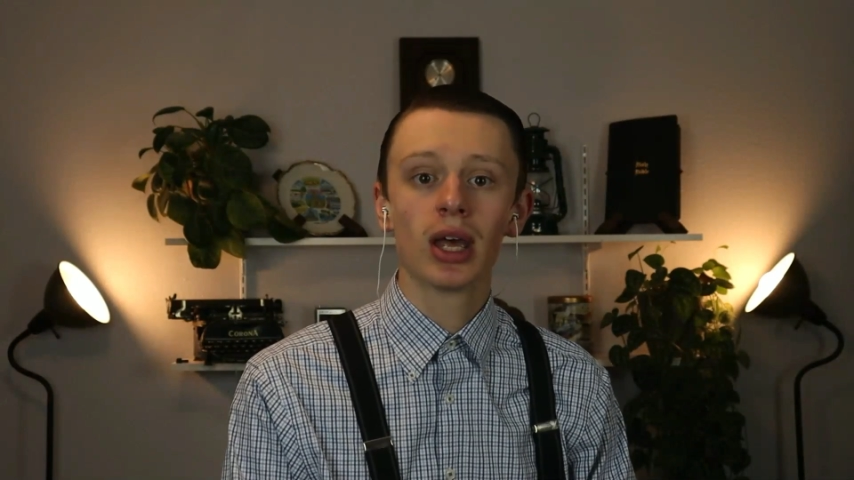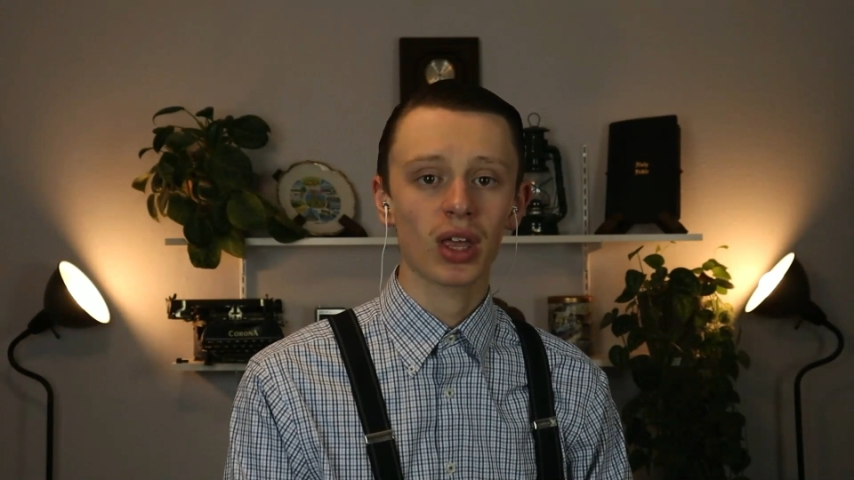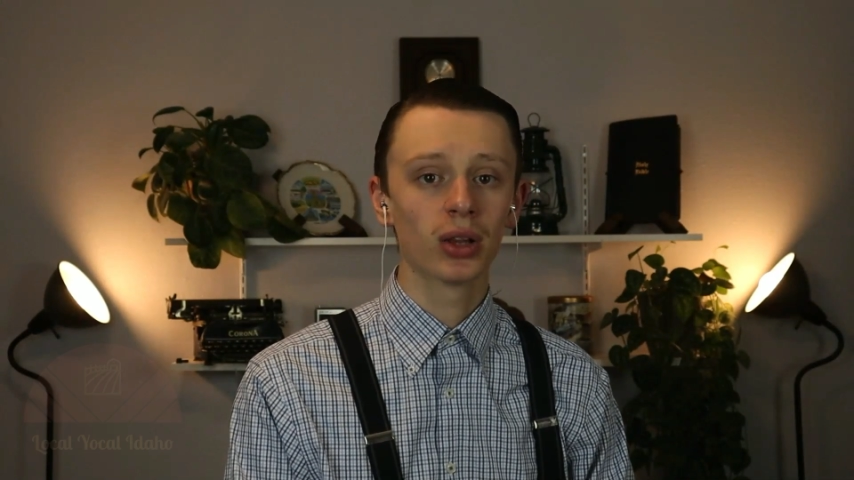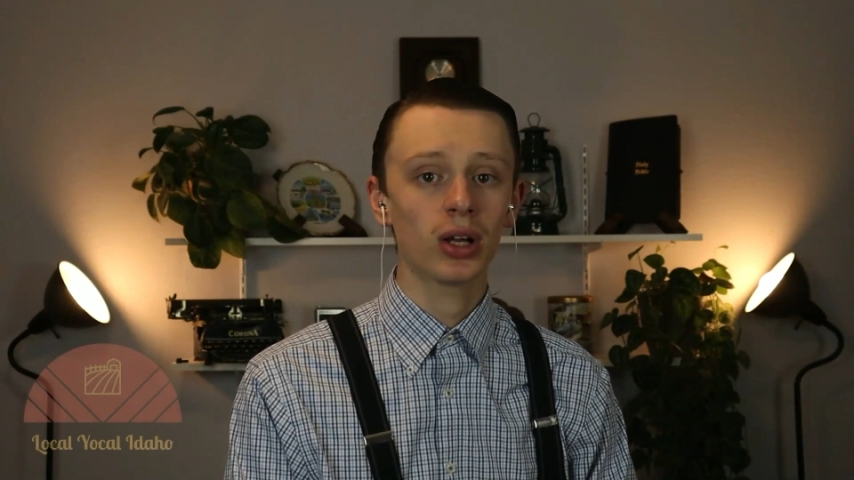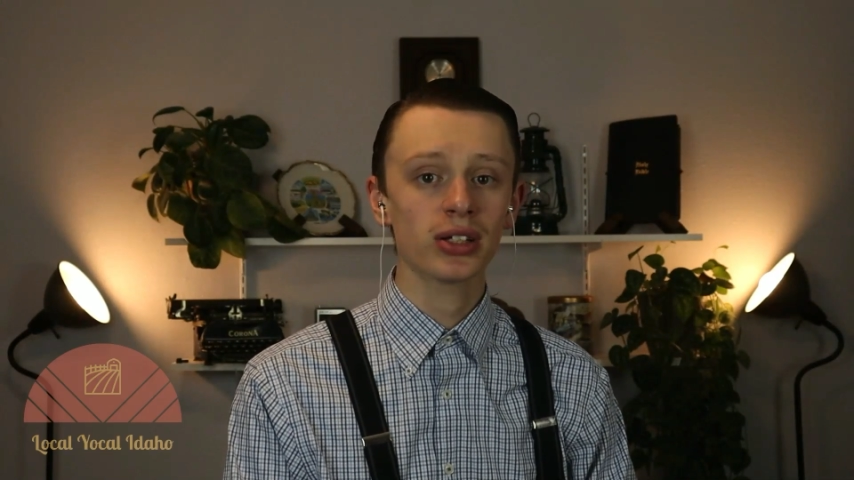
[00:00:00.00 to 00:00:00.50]

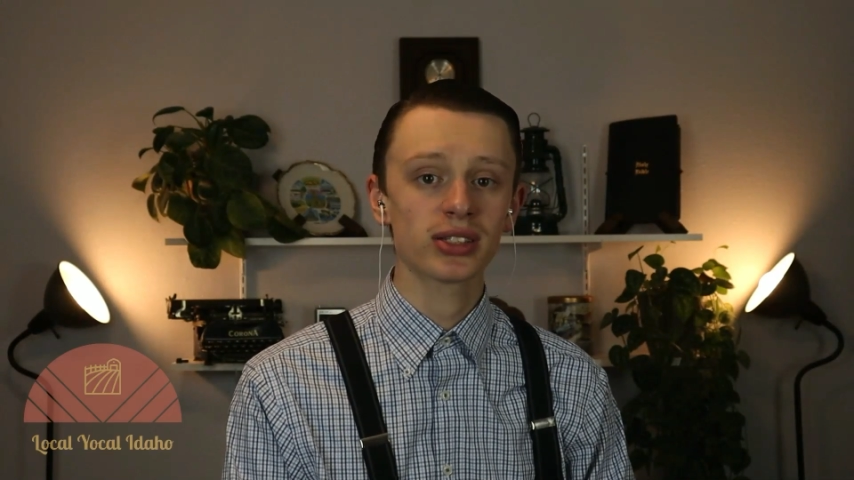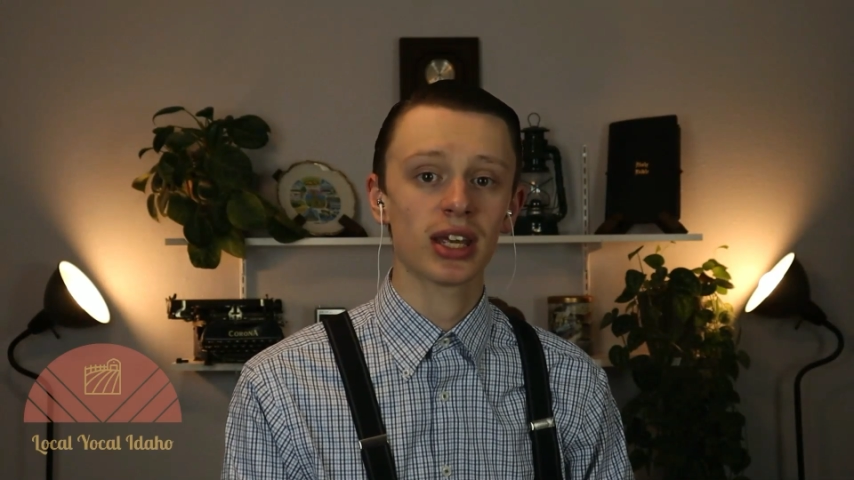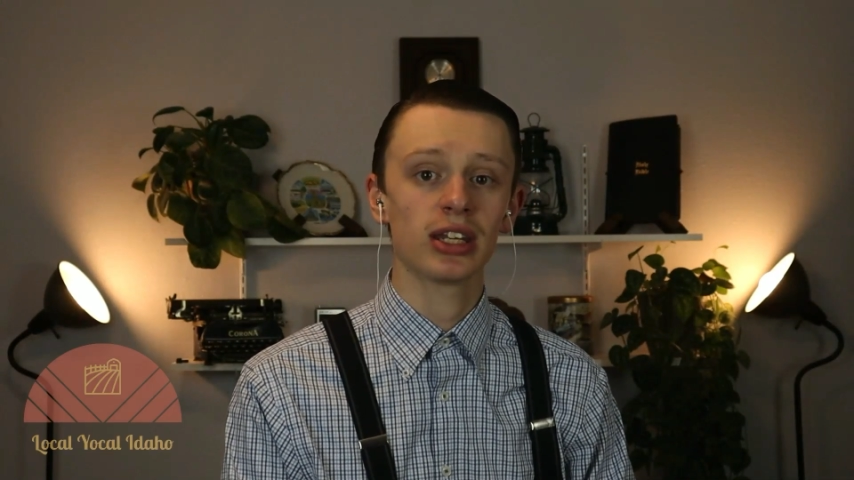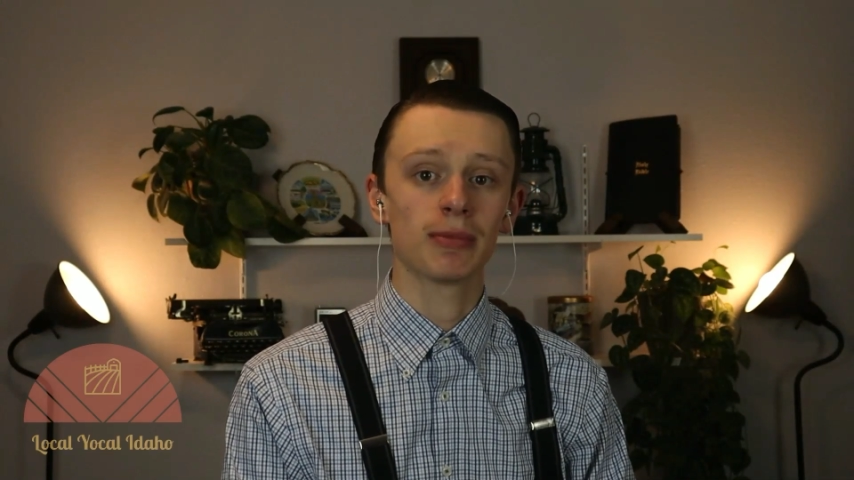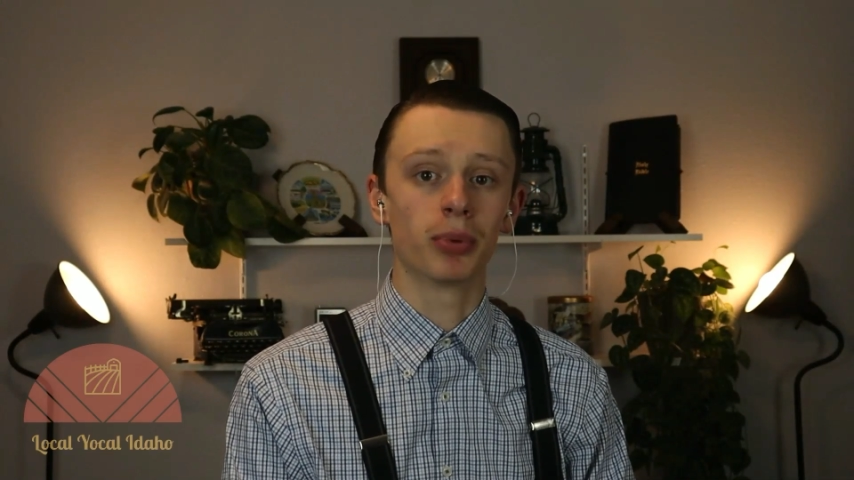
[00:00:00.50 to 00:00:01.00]
a
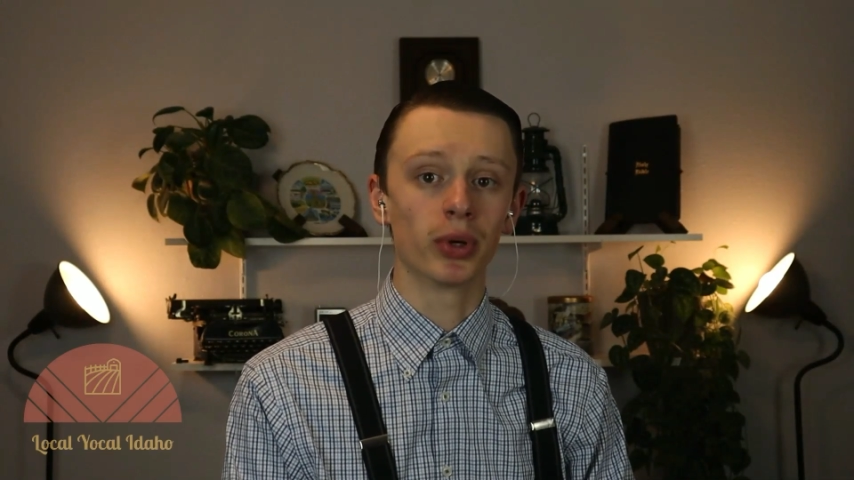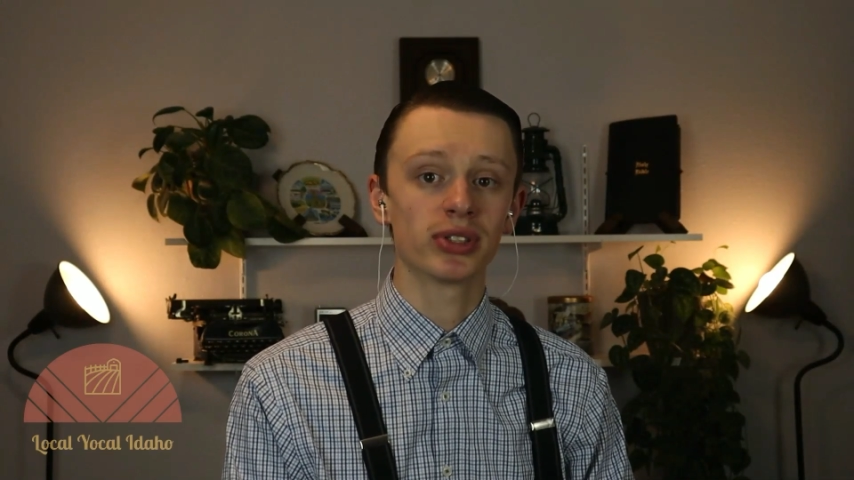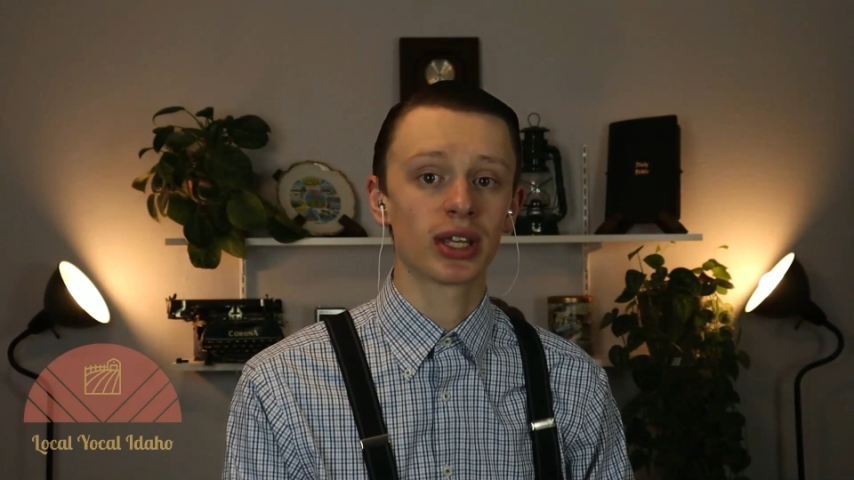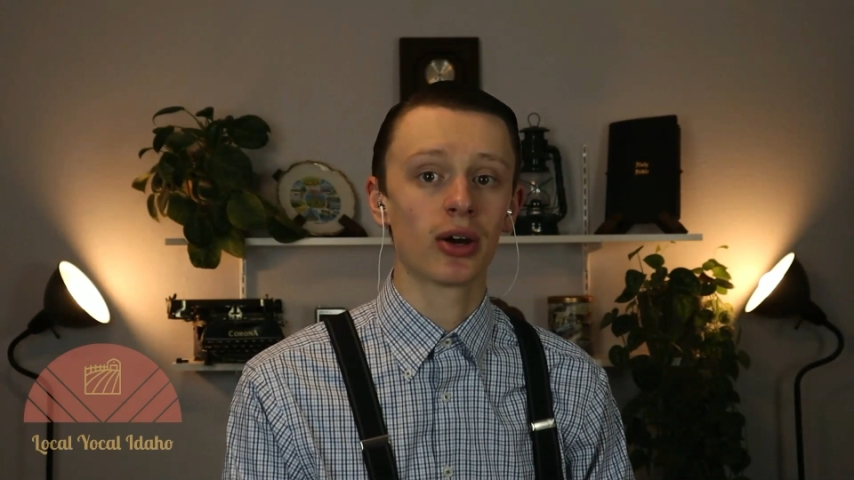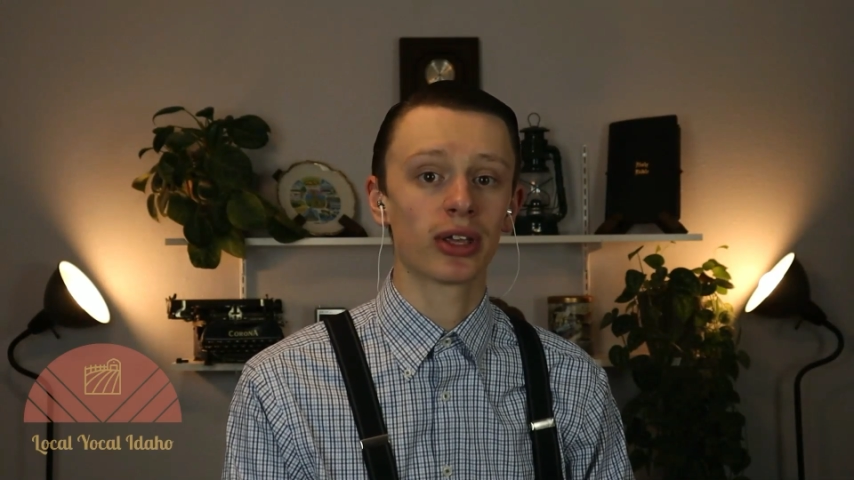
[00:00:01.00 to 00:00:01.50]
long-standing Boy
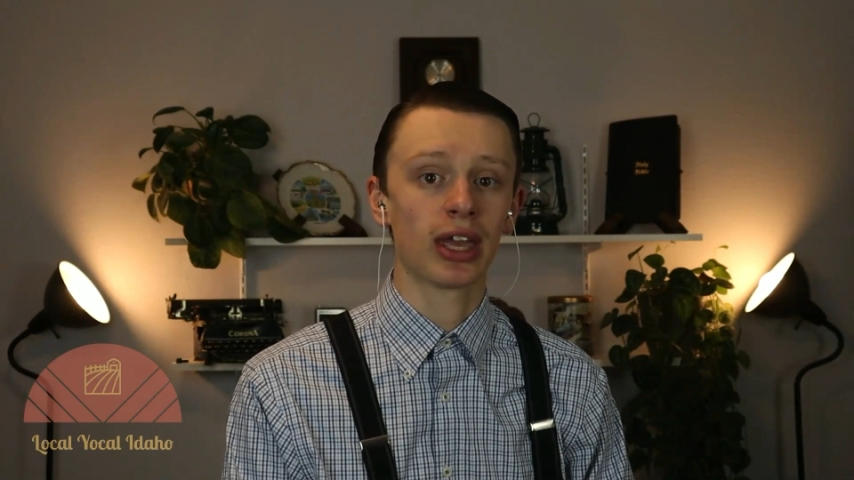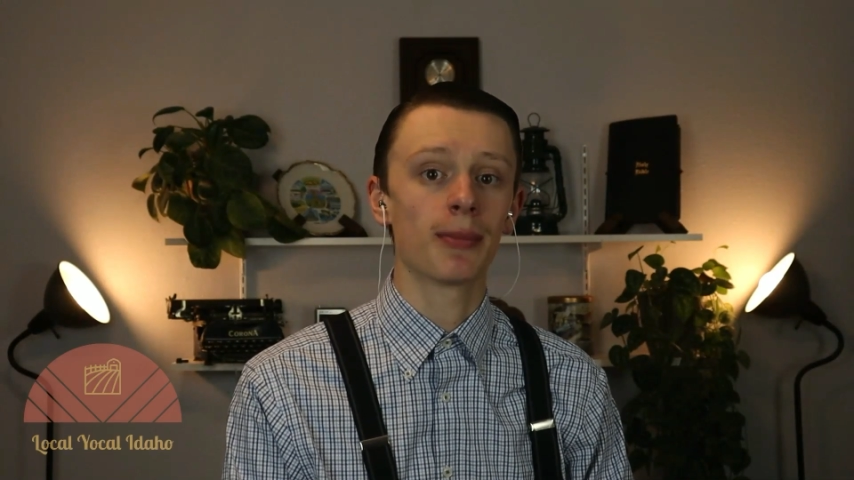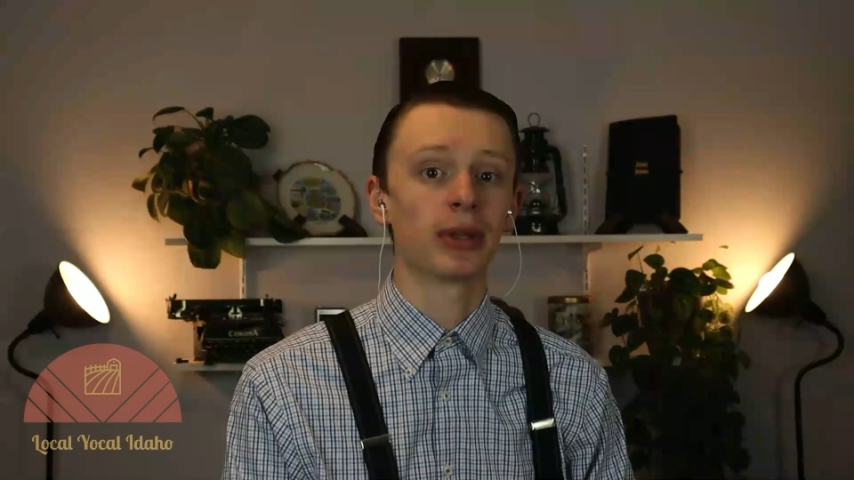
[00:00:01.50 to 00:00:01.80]
Scout camp